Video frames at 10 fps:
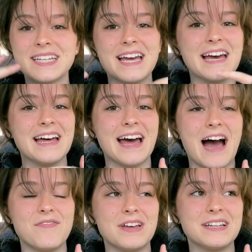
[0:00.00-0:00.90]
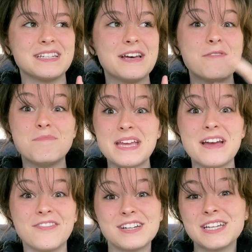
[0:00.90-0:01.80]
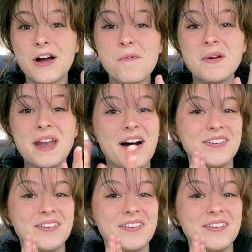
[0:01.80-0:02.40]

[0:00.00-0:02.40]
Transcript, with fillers: and have it be officially open now.